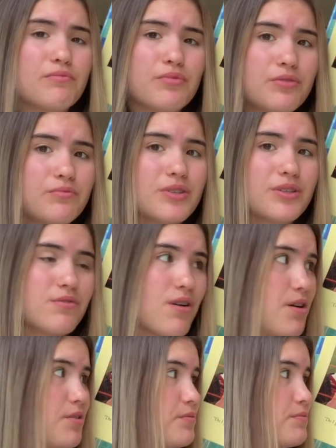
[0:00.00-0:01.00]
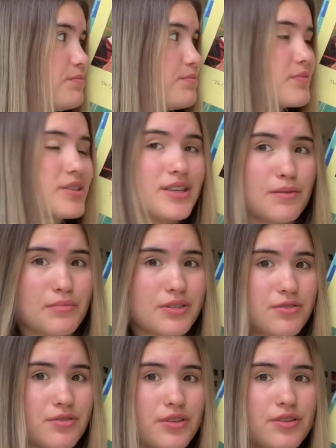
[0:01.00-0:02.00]
room to grow, said
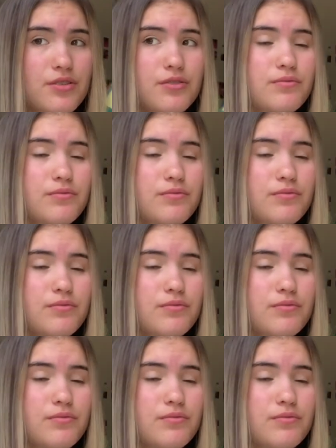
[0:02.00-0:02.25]
Mr. Little.